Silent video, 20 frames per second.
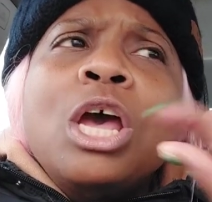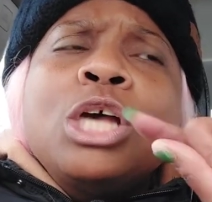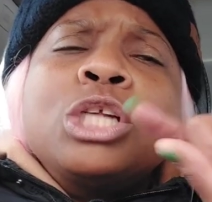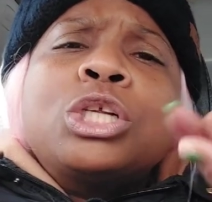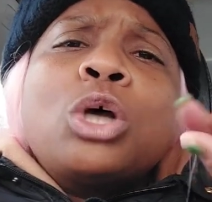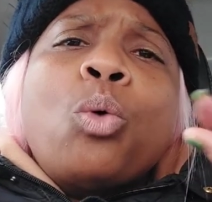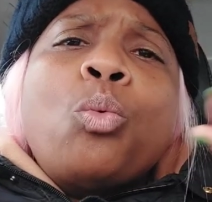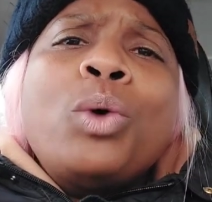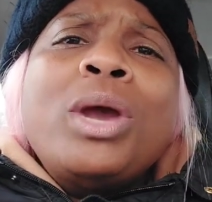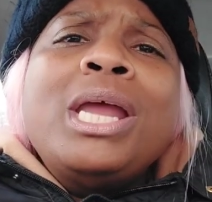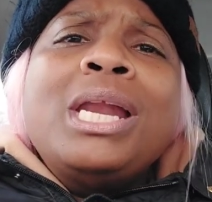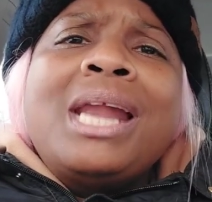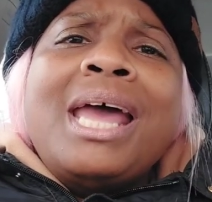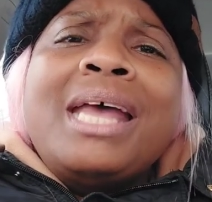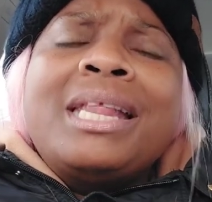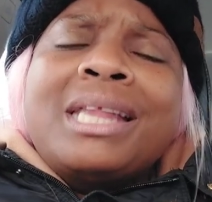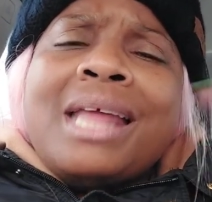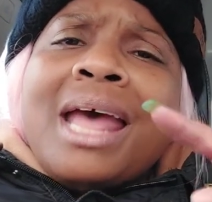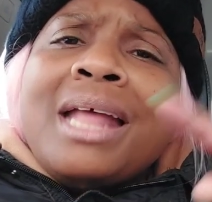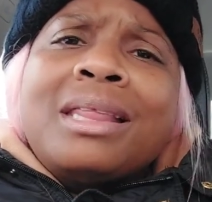So we
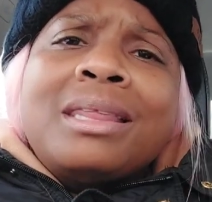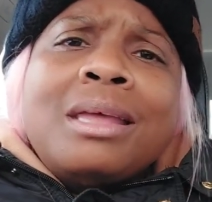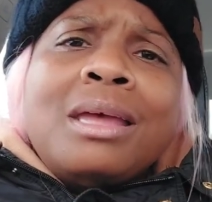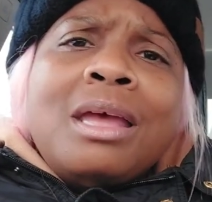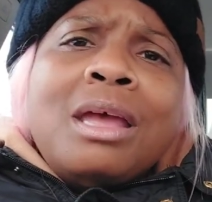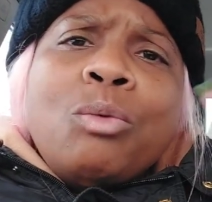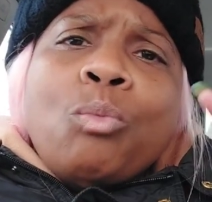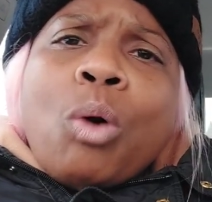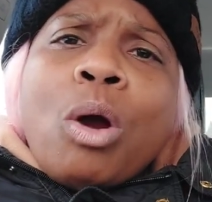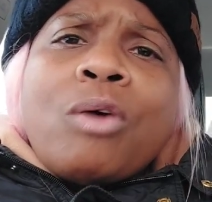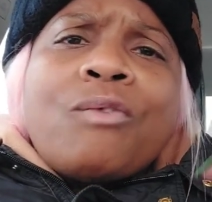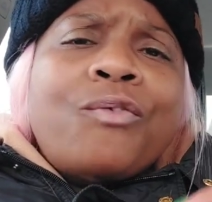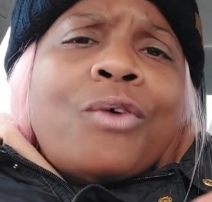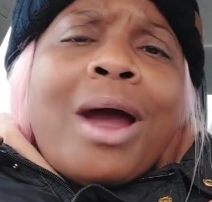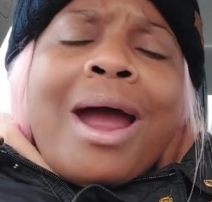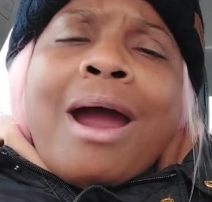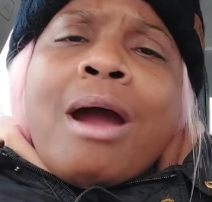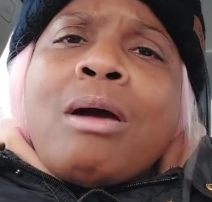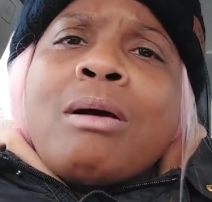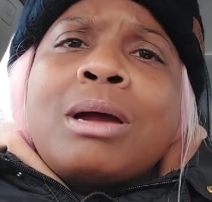let that thing work for
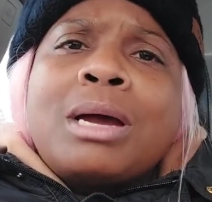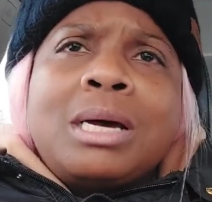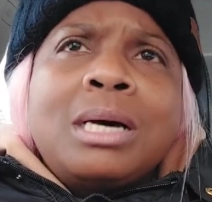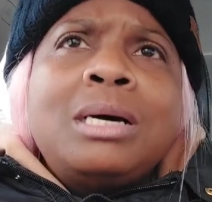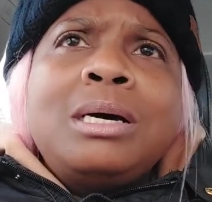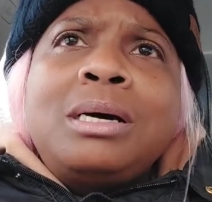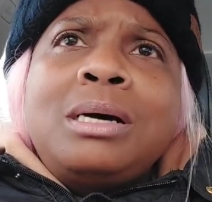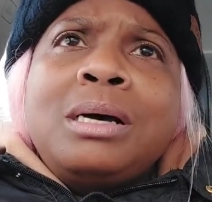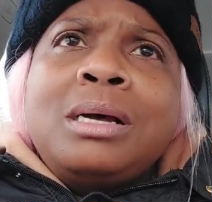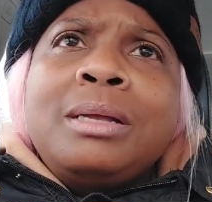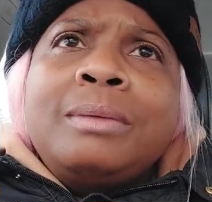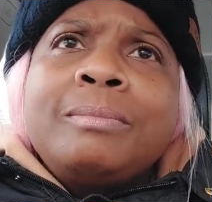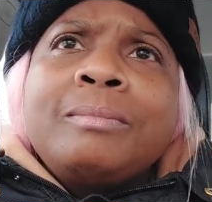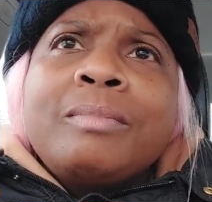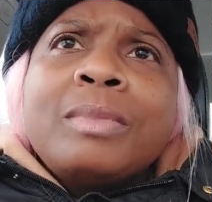our good.